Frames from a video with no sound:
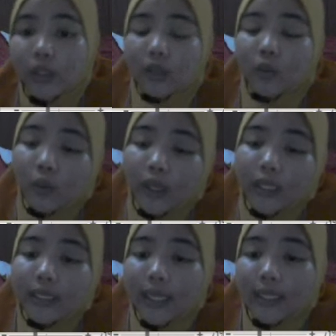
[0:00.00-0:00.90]
with a Y
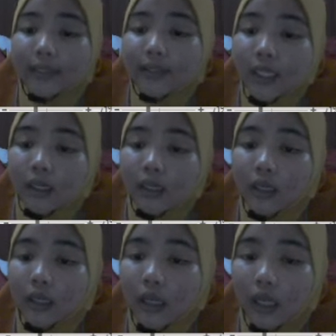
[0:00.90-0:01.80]
connected
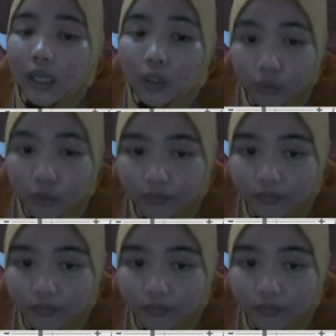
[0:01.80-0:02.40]
load.